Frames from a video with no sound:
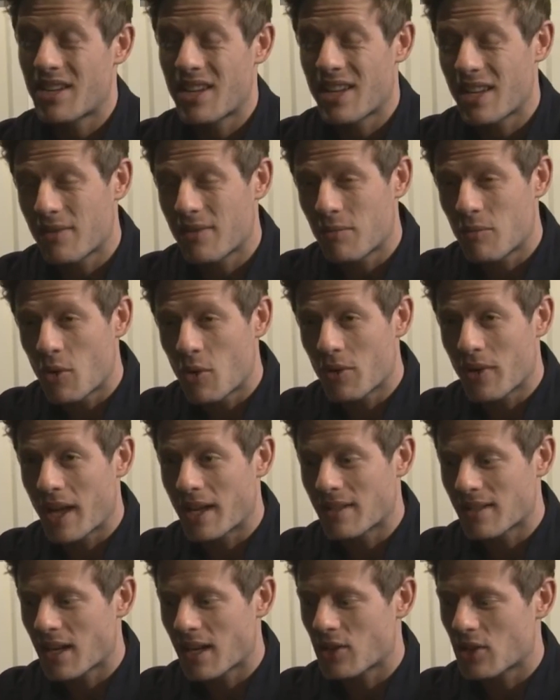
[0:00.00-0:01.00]
Even more than
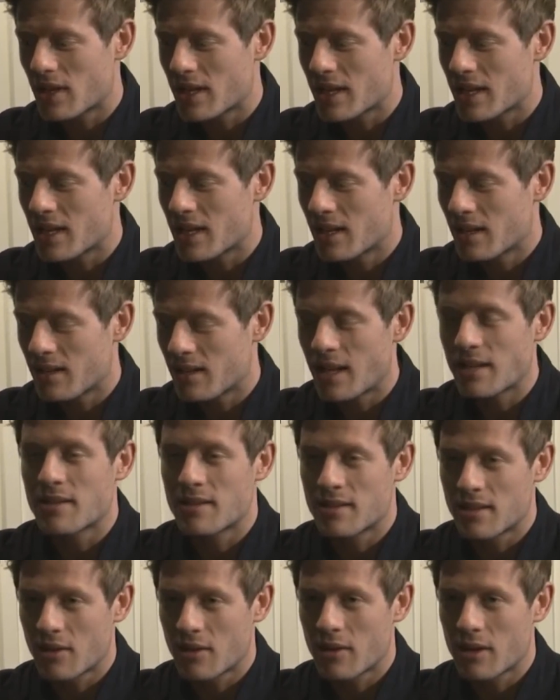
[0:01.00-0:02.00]
that, it's actually
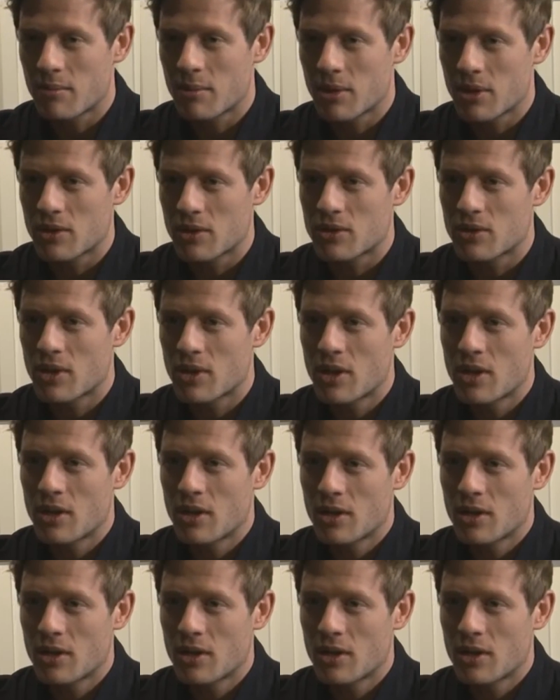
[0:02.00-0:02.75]
necessary, because